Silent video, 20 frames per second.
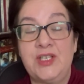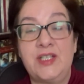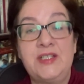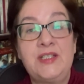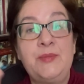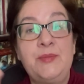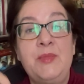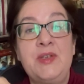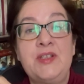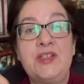I
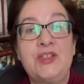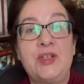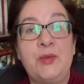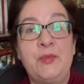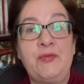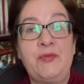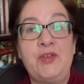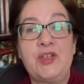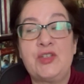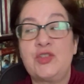did miss some
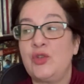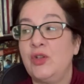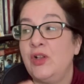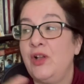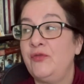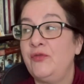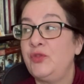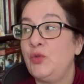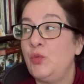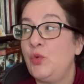of it, so I'll
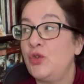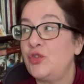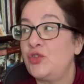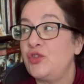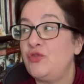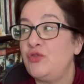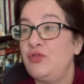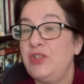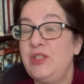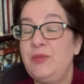have to watch
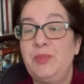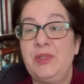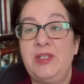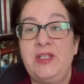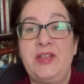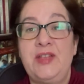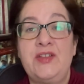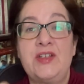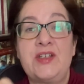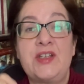the replay,
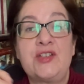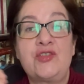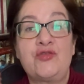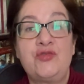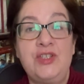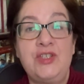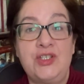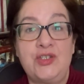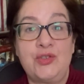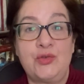and there is
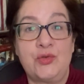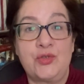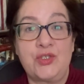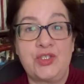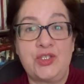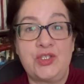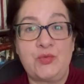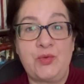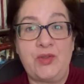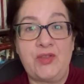
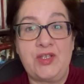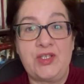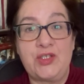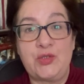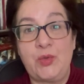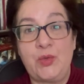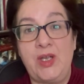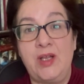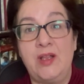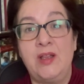resources with it as
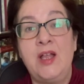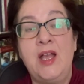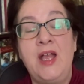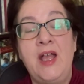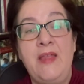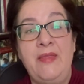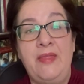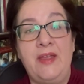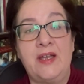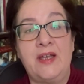well
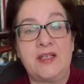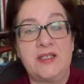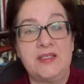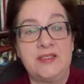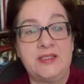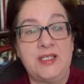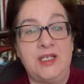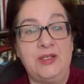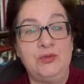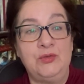that I can
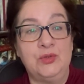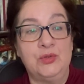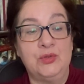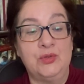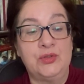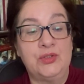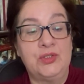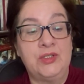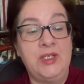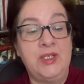
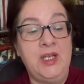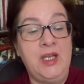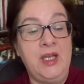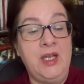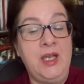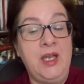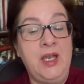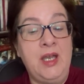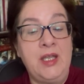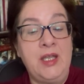download,
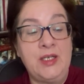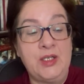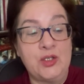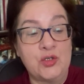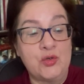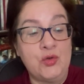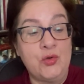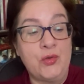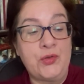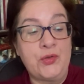and I'll
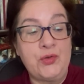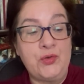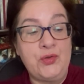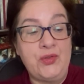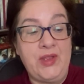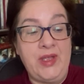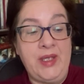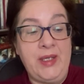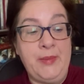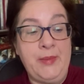go through
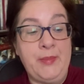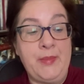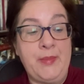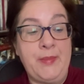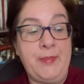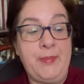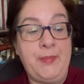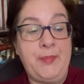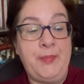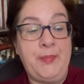them.